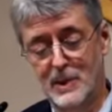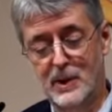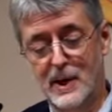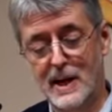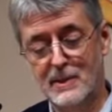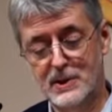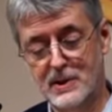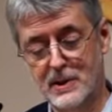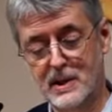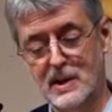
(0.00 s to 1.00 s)
But
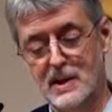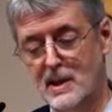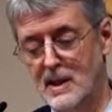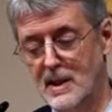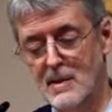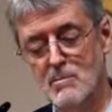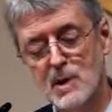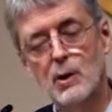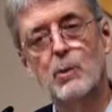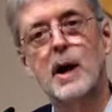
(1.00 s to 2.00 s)
perhaps the
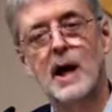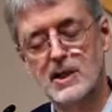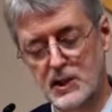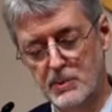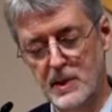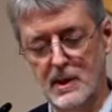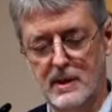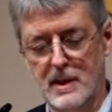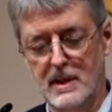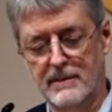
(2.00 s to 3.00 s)
mere
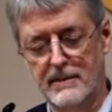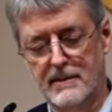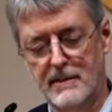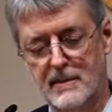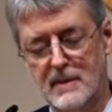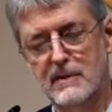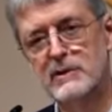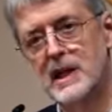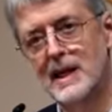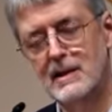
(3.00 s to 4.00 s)
possibility
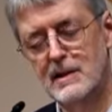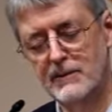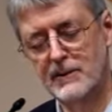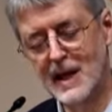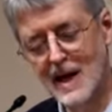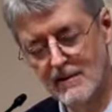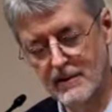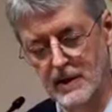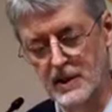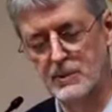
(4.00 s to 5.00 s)
of scientific
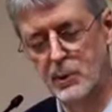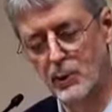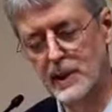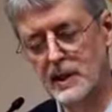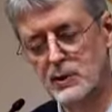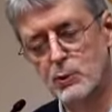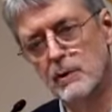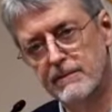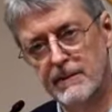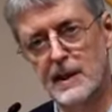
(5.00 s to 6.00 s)
evidence pointing
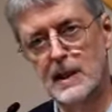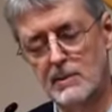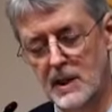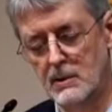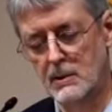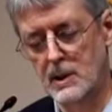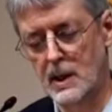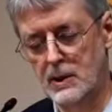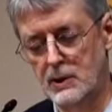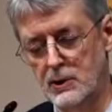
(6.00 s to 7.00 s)
to a fundamental
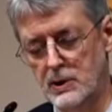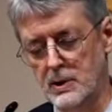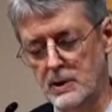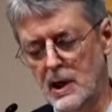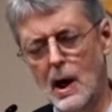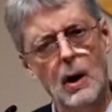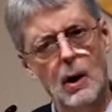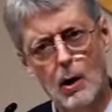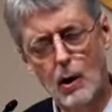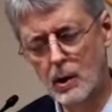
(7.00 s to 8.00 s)
consciousness,
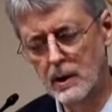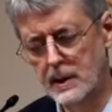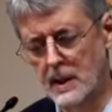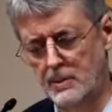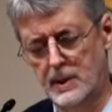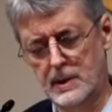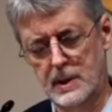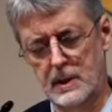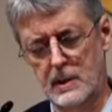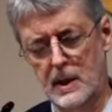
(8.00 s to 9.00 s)

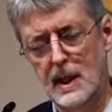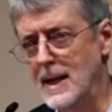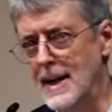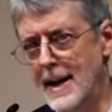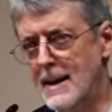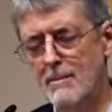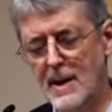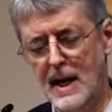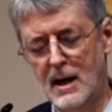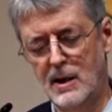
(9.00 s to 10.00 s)
all-encompassing,
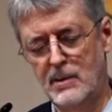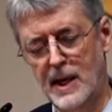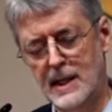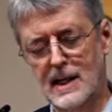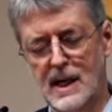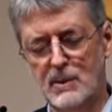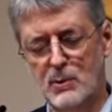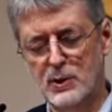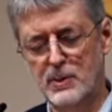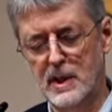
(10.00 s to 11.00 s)
not bound by
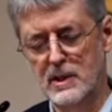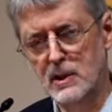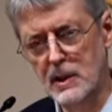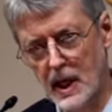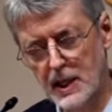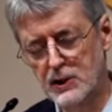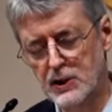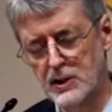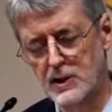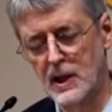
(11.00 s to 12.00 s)
time or space, a
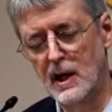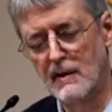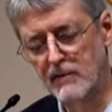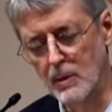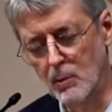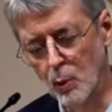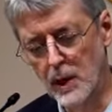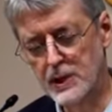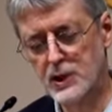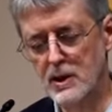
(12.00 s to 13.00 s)
consciousness
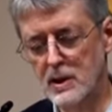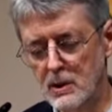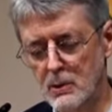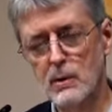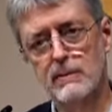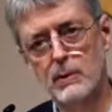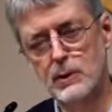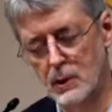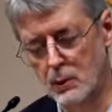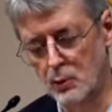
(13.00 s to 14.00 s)
from which the
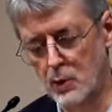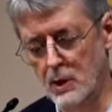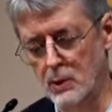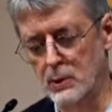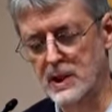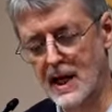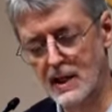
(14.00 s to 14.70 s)
universe arose